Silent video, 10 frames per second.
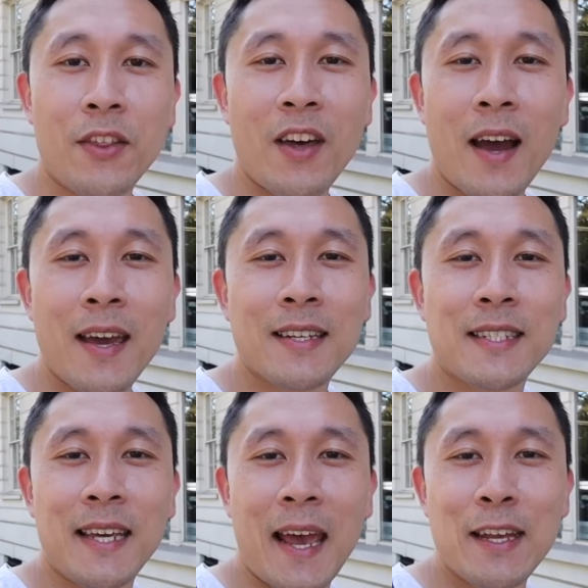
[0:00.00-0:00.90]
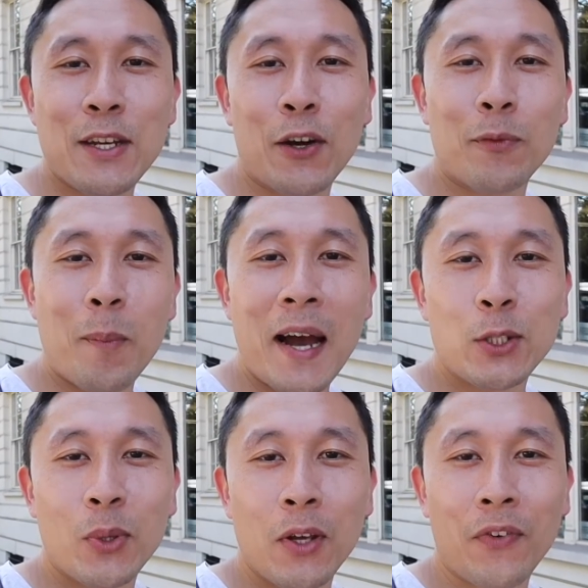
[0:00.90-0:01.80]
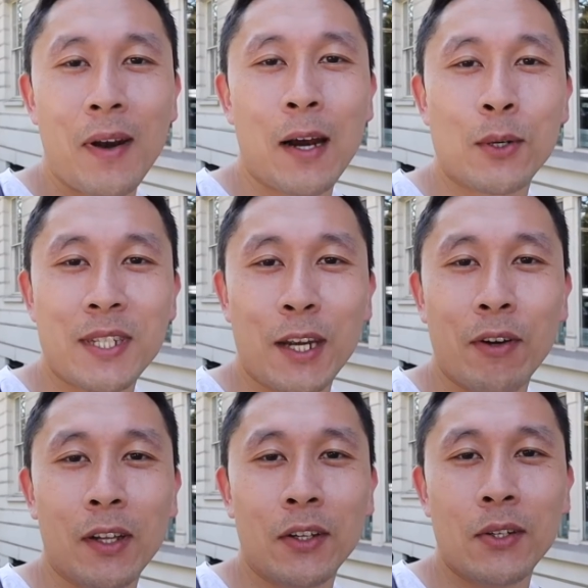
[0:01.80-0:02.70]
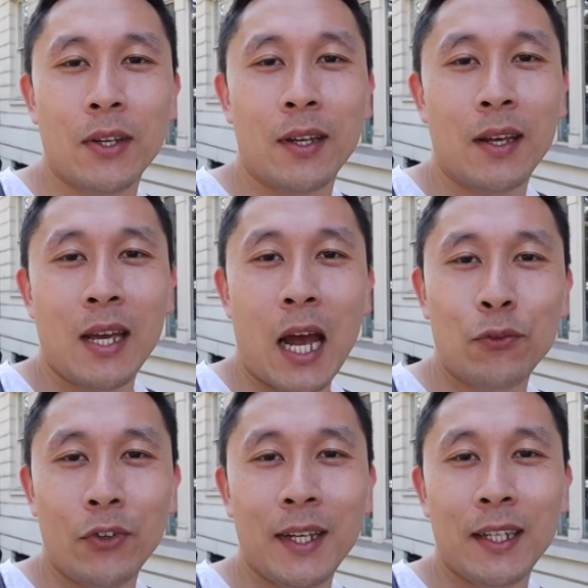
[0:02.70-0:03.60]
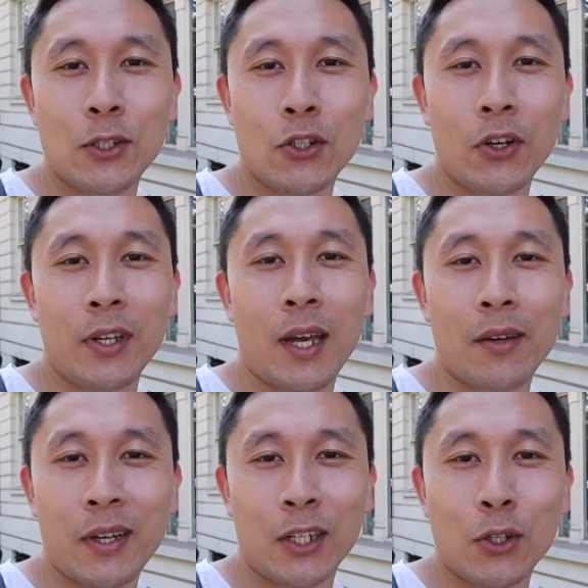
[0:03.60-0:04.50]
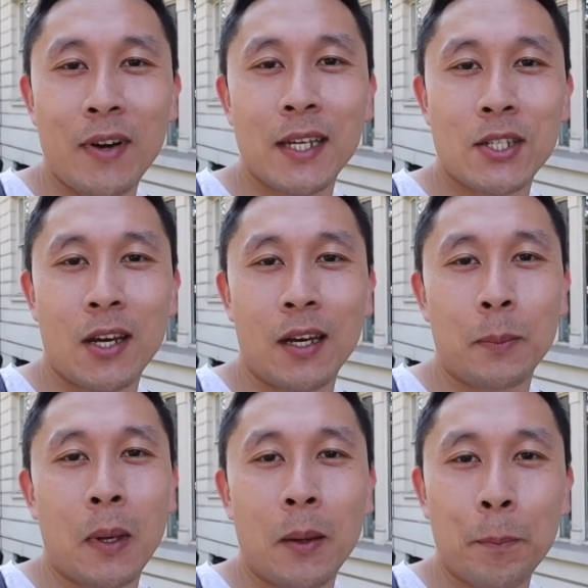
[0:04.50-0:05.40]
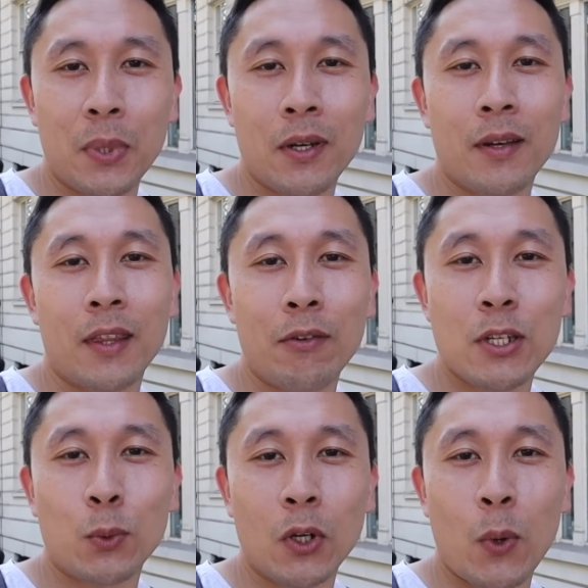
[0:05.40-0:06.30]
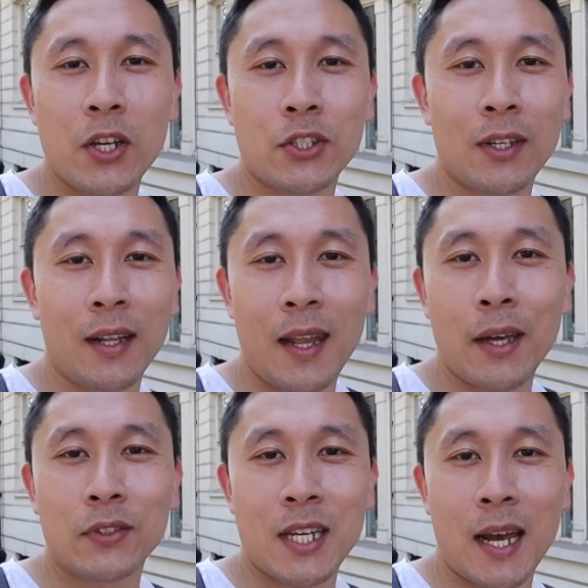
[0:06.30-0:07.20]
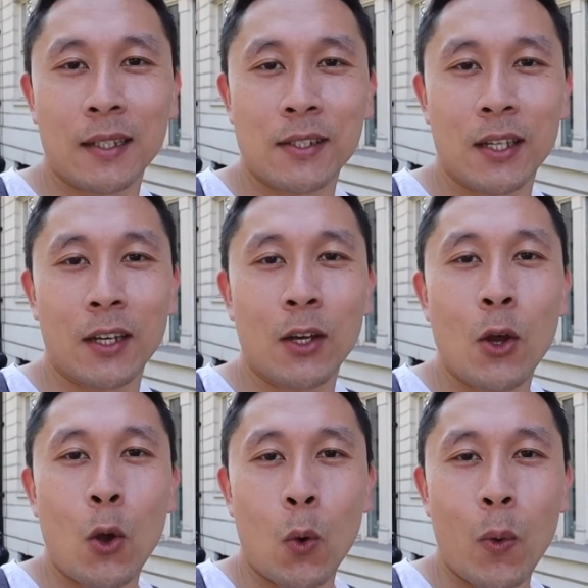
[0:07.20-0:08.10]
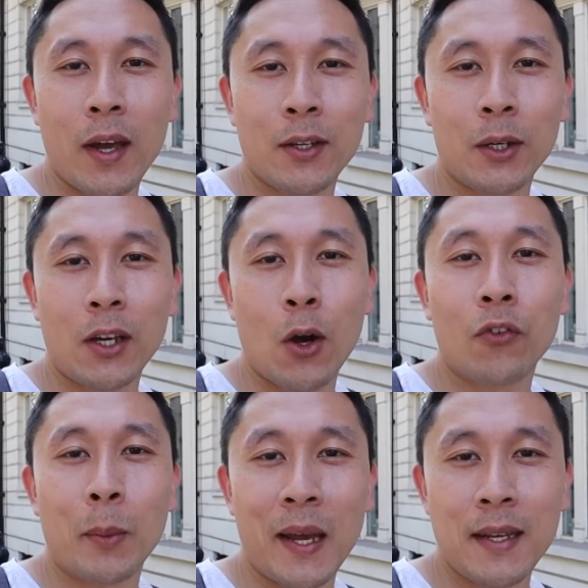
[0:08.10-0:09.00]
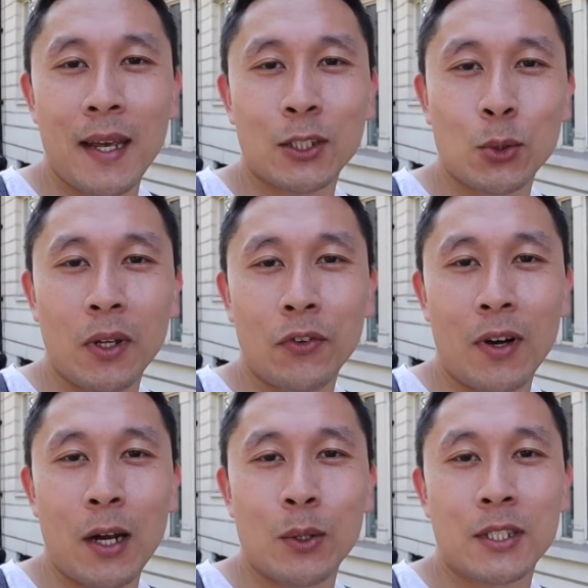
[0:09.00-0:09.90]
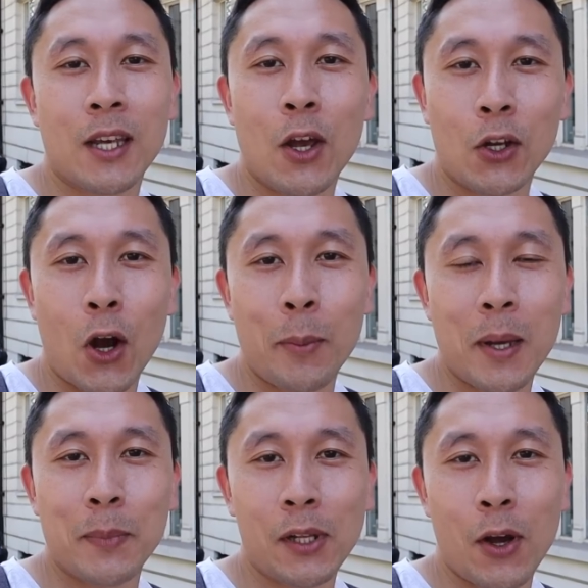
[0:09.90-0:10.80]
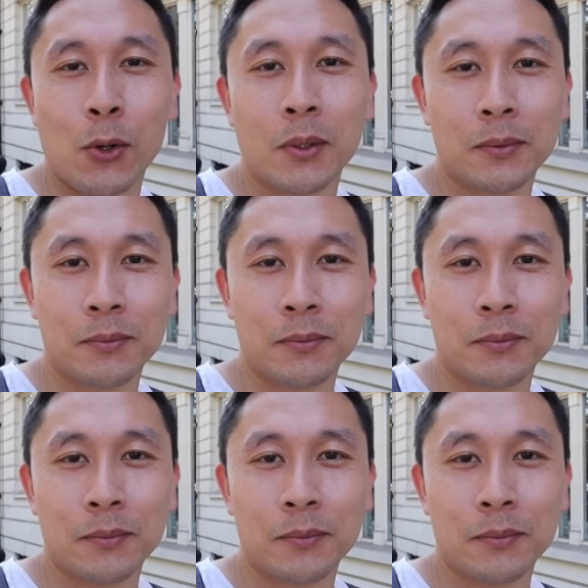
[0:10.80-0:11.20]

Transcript: that is the end of my 24 hours here in London. I've really enjoyed it, I've had a great time. But there is one question left to answer. Where do I go for my next 24 hours? Comment below.